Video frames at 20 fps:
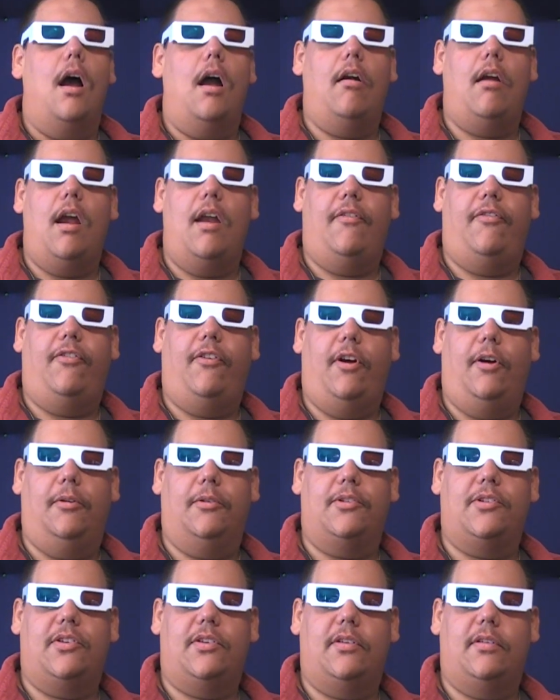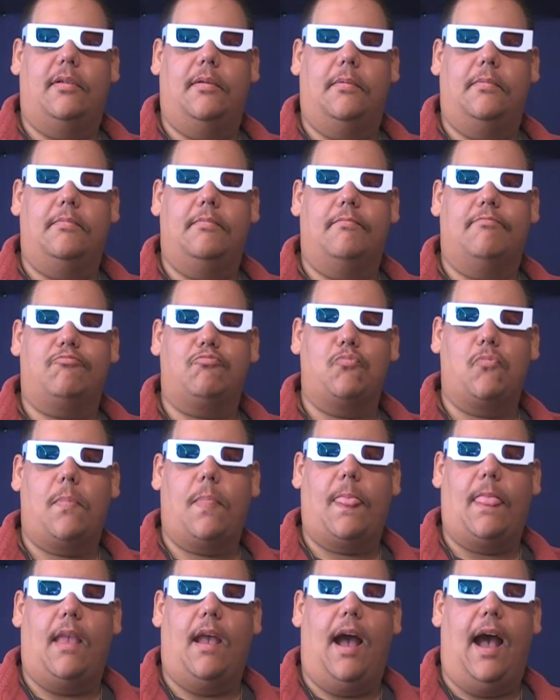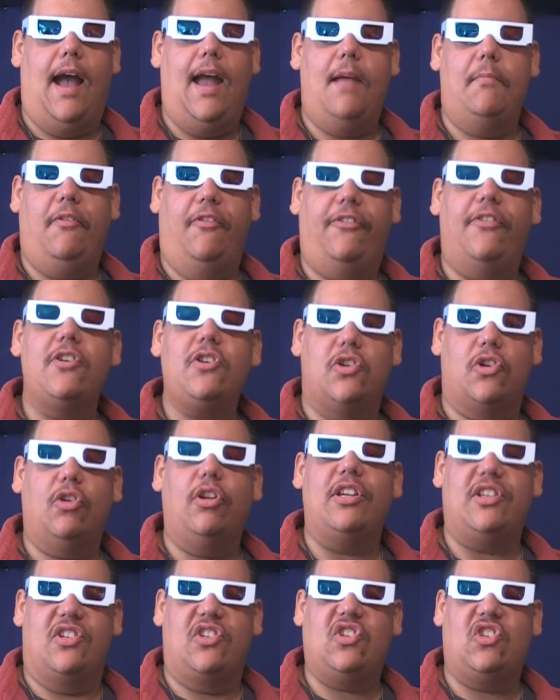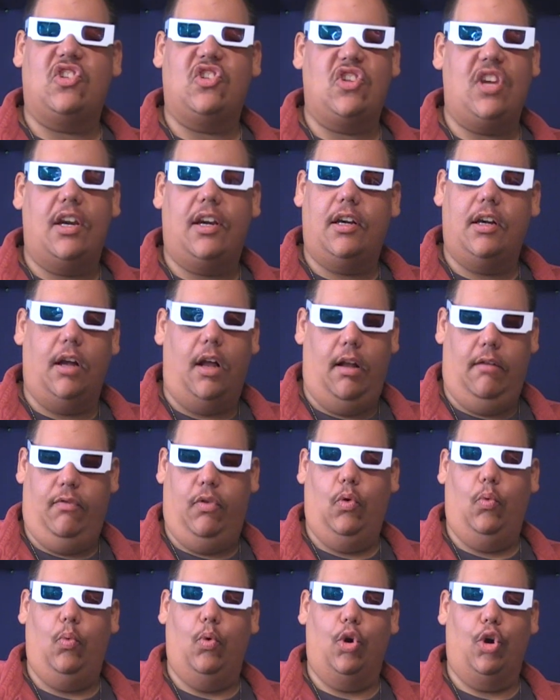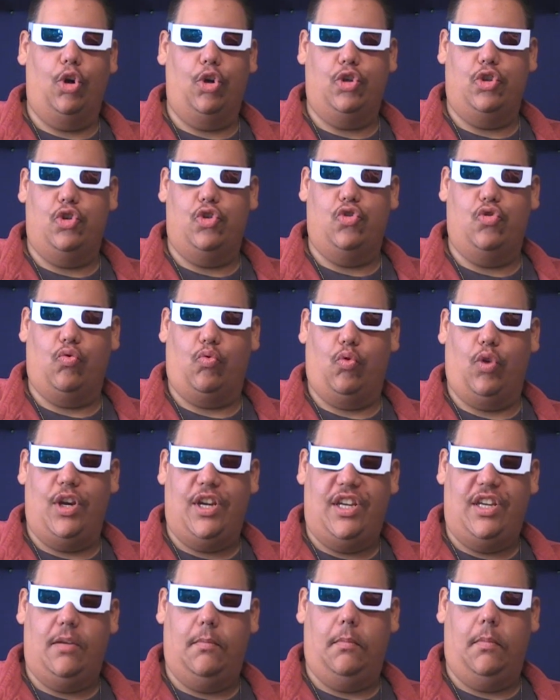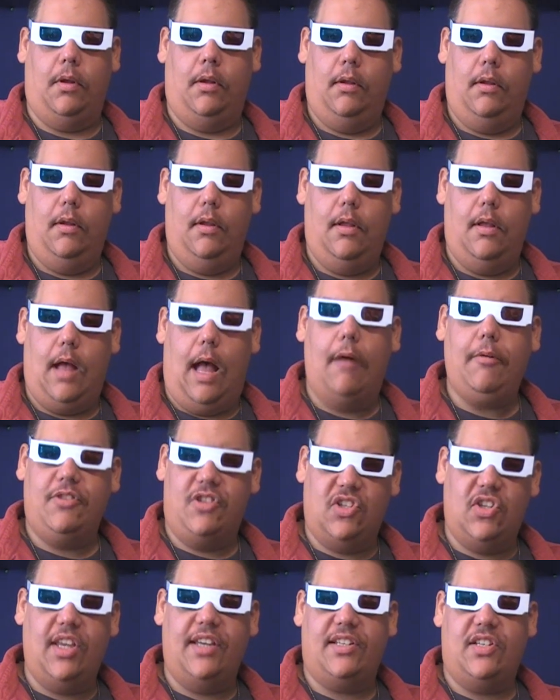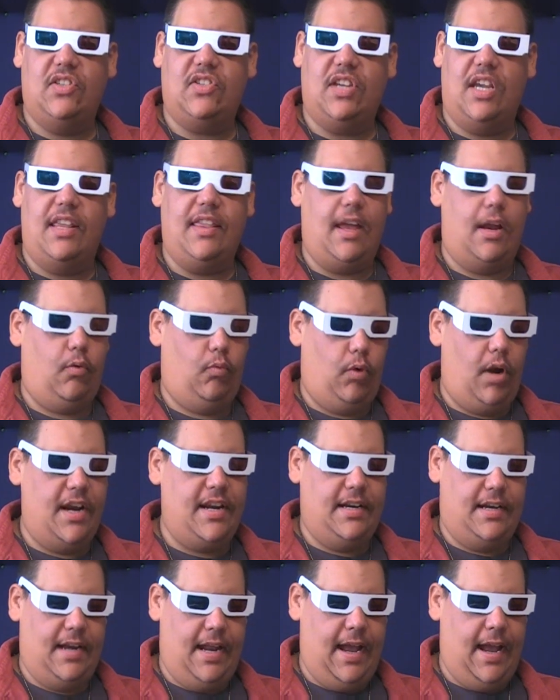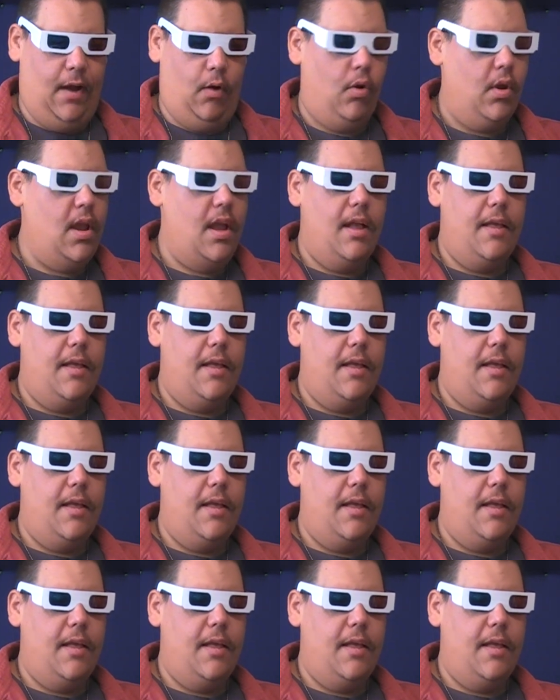Alright, folks. I am officially sick of the word dream. I would just like to say that right now.